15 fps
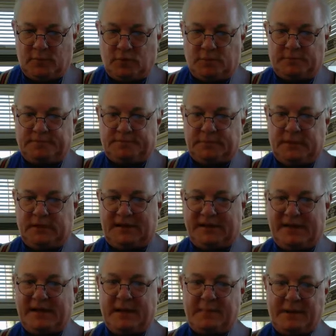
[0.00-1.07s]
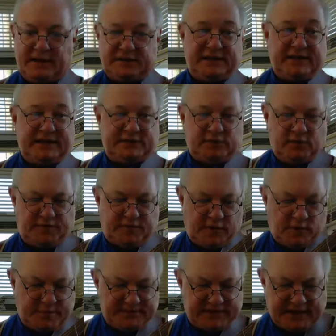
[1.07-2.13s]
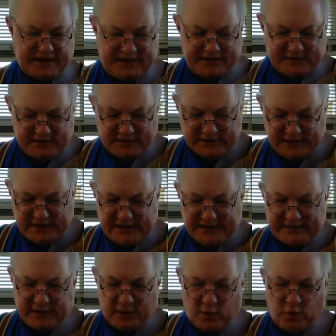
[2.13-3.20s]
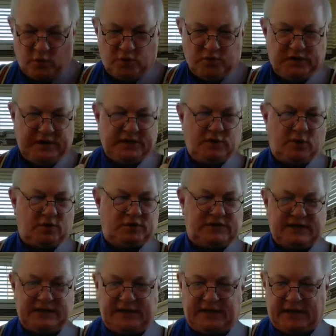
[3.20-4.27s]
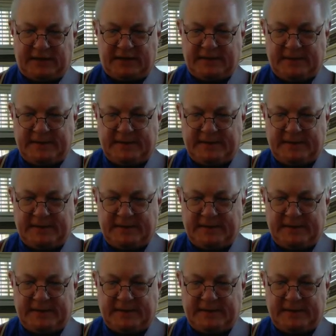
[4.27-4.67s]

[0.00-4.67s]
Oh, better take this off. I'll be singing in keys that only dogs can hear.